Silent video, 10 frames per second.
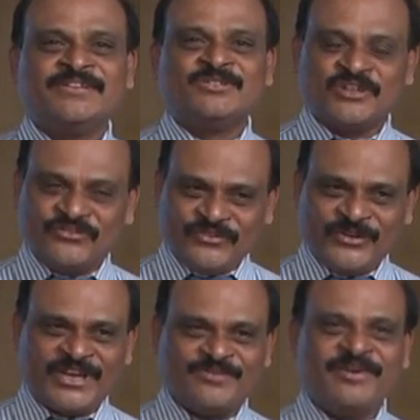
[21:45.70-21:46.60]
So if you
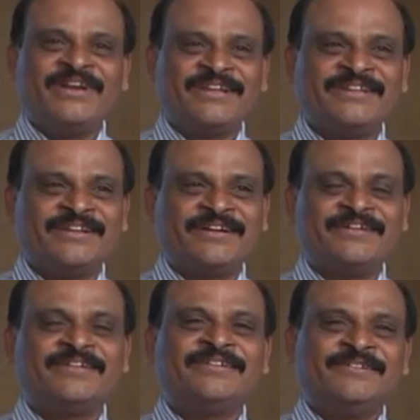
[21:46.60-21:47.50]
can maintain that,
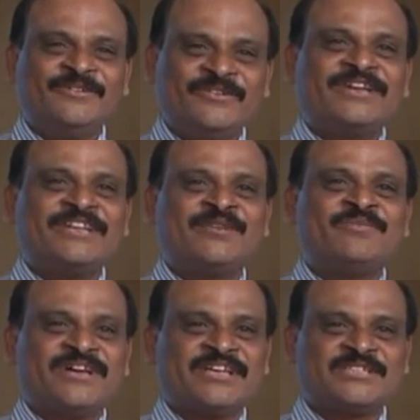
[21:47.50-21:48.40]
you can keep
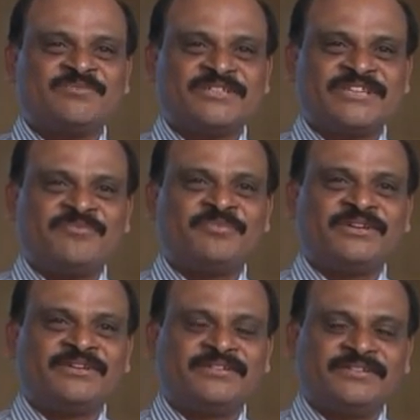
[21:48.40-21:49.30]
the customers happy.
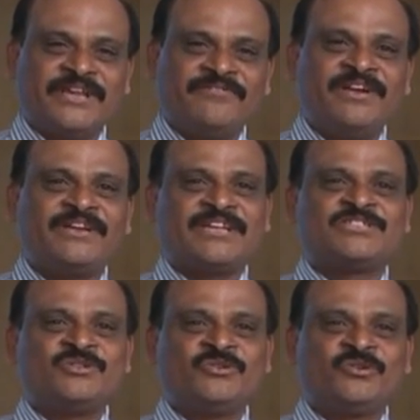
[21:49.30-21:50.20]
They will trust
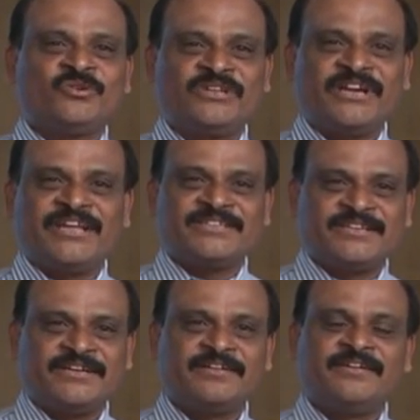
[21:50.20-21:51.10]
you to that
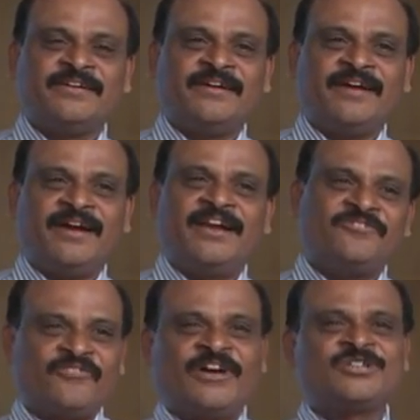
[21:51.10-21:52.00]
extent, and
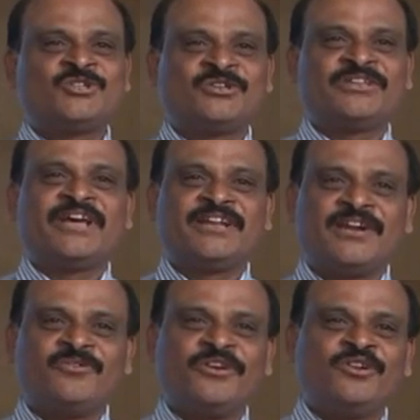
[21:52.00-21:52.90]
for sure they are
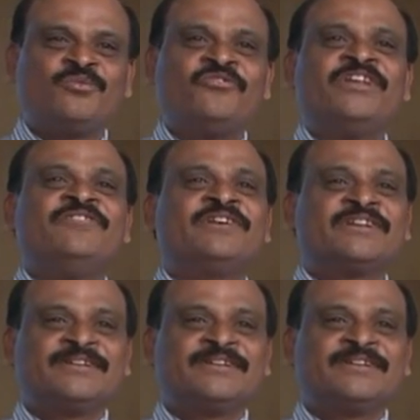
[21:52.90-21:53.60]
not going to move anywhere.